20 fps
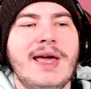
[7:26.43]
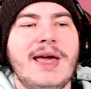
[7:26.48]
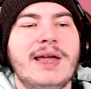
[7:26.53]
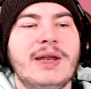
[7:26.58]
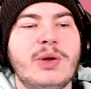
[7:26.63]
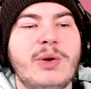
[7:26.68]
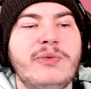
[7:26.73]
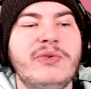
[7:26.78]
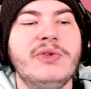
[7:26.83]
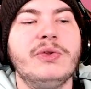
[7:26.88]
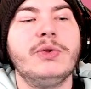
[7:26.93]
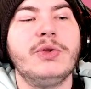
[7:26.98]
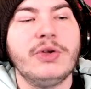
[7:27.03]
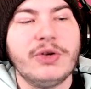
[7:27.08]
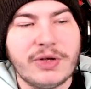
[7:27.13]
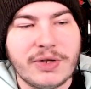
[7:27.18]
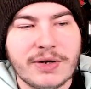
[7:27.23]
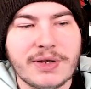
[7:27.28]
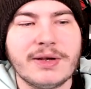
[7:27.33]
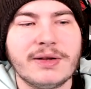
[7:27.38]
Now if you
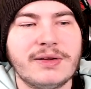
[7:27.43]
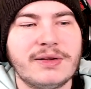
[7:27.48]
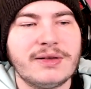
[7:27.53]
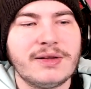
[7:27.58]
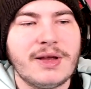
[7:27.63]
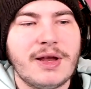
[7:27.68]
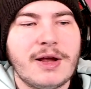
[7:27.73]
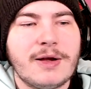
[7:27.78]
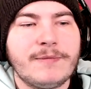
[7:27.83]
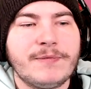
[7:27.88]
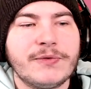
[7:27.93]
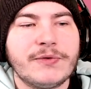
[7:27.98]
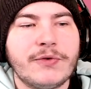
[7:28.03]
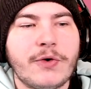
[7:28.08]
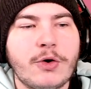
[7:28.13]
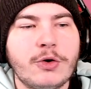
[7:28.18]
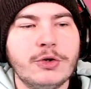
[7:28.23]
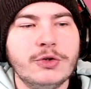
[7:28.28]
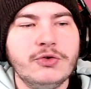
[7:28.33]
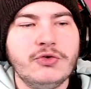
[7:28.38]
look at it,
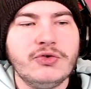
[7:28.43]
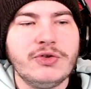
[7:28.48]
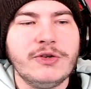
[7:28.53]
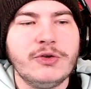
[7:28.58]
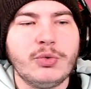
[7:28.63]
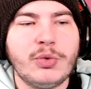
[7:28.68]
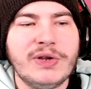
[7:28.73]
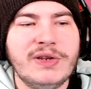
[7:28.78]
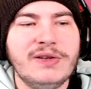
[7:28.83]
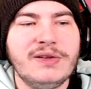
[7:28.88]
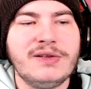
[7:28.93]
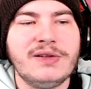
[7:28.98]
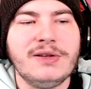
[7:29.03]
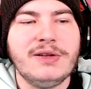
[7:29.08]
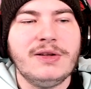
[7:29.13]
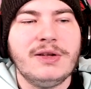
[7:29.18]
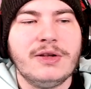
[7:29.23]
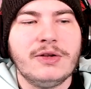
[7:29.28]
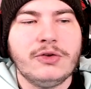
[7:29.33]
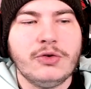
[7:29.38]

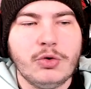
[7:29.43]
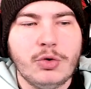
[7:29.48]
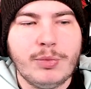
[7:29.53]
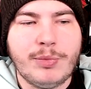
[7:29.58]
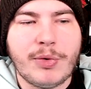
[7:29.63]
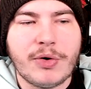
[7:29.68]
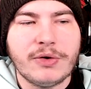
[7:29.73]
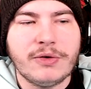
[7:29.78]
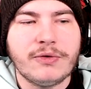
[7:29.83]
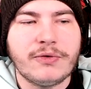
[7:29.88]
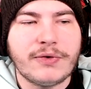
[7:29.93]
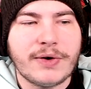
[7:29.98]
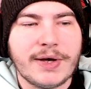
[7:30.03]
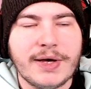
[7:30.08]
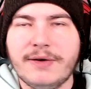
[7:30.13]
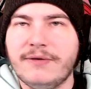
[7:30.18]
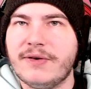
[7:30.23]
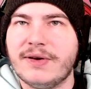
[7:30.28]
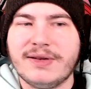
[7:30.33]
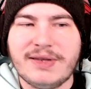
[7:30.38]

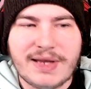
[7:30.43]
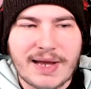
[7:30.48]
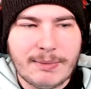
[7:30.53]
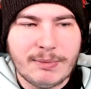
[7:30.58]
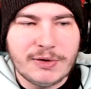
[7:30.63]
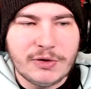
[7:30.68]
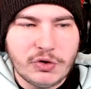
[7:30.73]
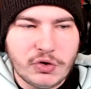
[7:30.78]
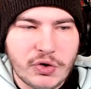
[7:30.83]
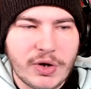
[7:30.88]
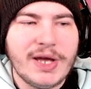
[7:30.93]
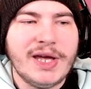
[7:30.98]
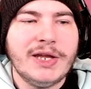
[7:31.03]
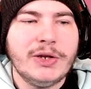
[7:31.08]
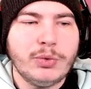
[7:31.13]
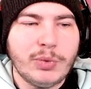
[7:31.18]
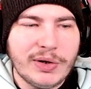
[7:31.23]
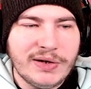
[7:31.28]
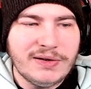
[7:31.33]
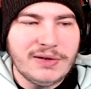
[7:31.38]
422.5 damage,
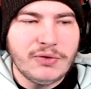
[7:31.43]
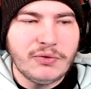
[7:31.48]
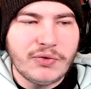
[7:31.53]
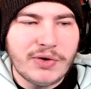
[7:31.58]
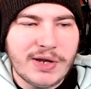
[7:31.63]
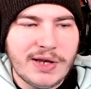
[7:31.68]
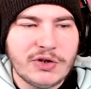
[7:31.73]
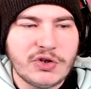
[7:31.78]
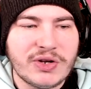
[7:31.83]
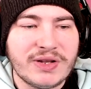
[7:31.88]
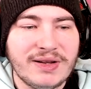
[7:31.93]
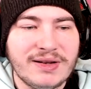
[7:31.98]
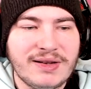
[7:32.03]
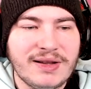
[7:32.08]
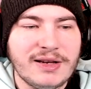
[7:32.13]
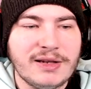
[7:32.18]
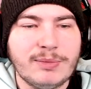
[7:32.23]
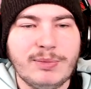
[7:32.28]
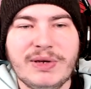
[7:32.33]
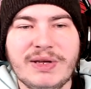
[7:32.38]
20 range, and
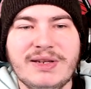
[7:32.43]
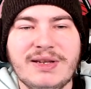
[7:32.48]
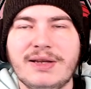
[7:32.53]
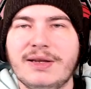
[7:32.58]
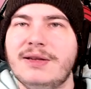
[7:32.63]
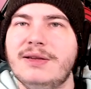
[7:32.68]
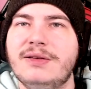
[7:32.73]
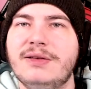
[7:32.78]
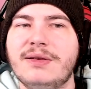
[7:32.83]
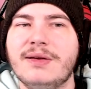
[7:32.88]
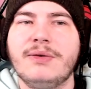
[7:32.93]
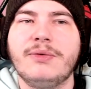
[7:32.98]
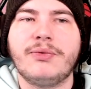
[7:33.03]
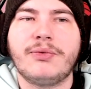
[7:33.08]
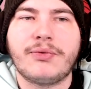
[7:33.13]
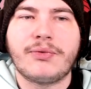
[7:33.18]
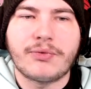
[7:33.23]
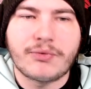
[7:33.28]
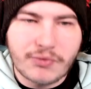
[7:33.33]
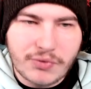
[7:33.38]
attack speed is
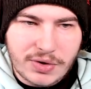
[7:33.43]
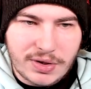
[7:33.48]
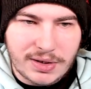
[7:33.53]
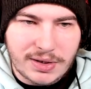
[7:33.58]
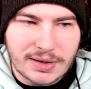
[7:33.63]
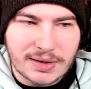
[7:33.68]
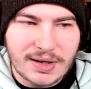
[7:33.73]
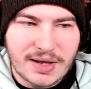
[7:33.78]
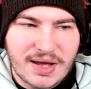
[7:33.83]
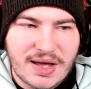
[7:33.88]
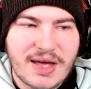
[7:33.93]
3.